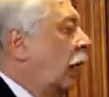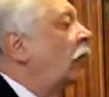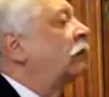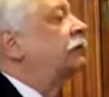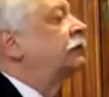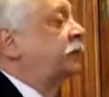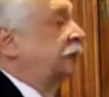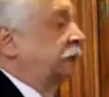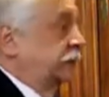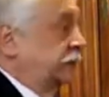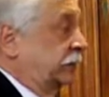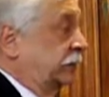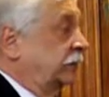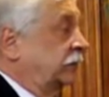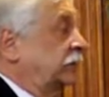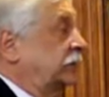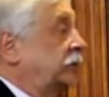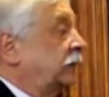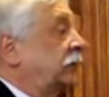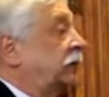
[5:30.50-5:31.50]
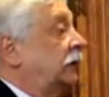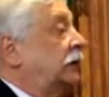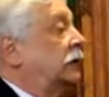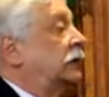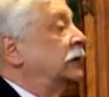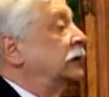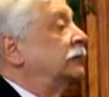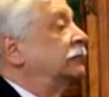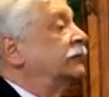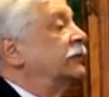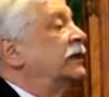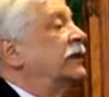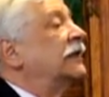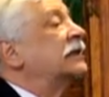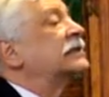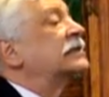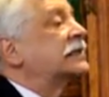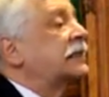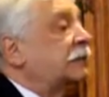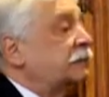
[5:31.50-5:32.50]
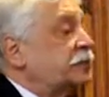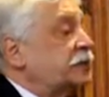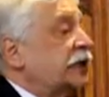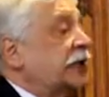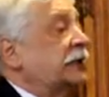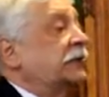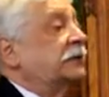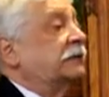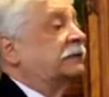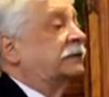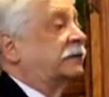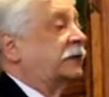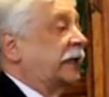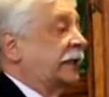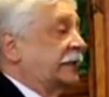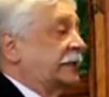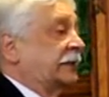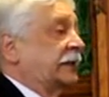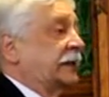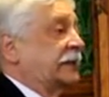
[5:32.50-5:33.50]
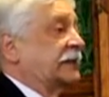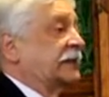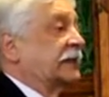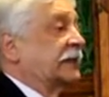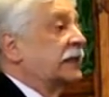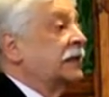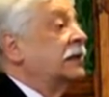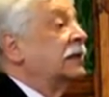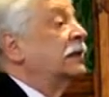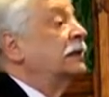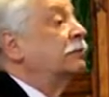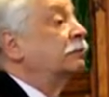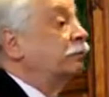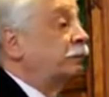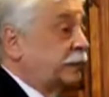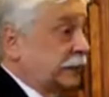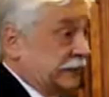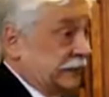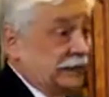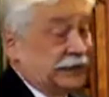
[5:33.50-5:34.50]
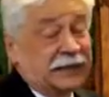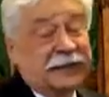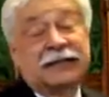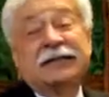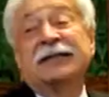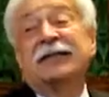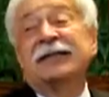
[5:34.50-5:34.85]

often for their subjective ratings. But